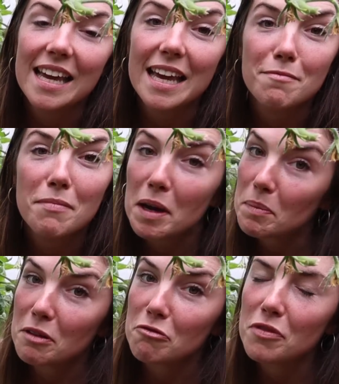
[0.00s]
It might
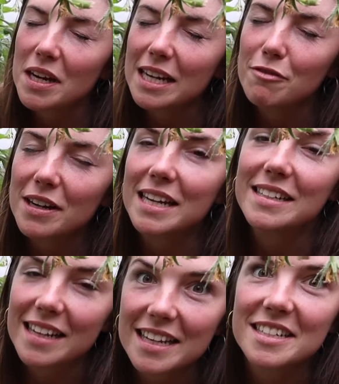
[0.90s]
be really, really
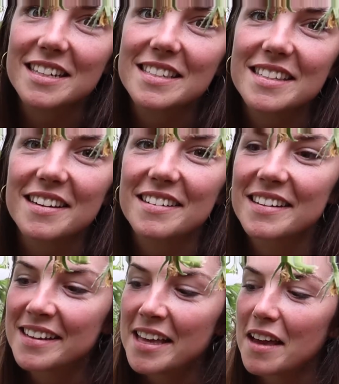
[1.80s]
delicious. So
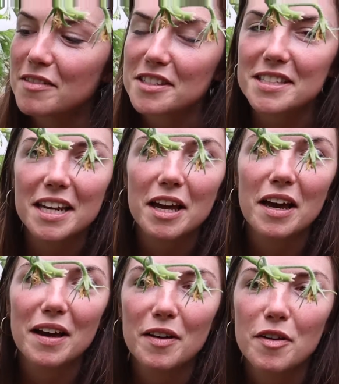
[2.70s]
just
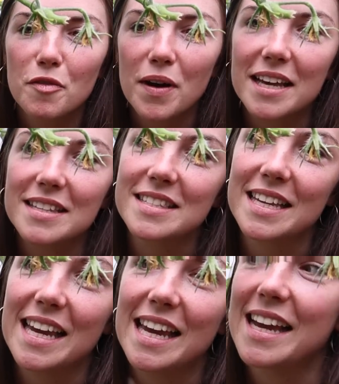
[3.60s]
gonna wait and
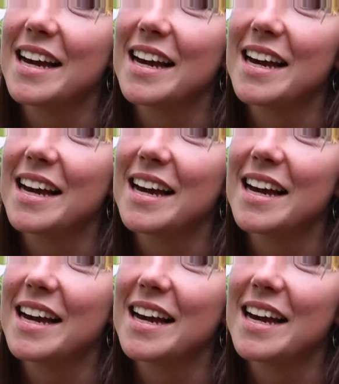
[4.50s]
see.